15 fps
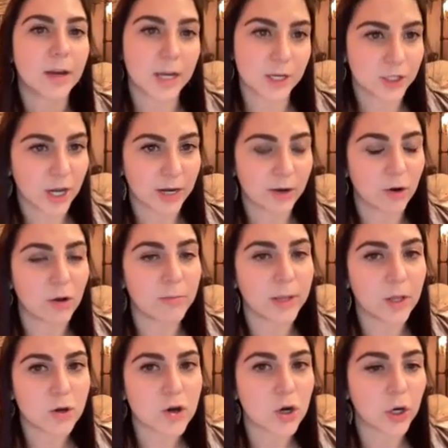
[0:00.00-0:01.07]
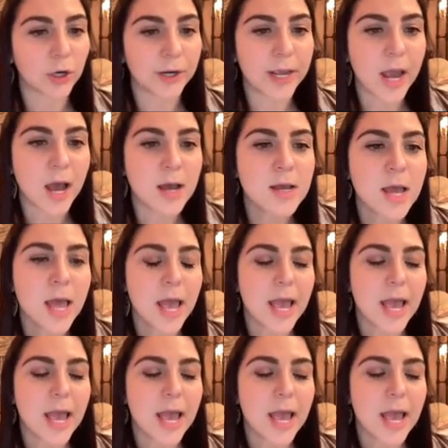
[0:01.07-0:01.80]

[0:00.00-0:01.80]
a congenital umbilical hernia,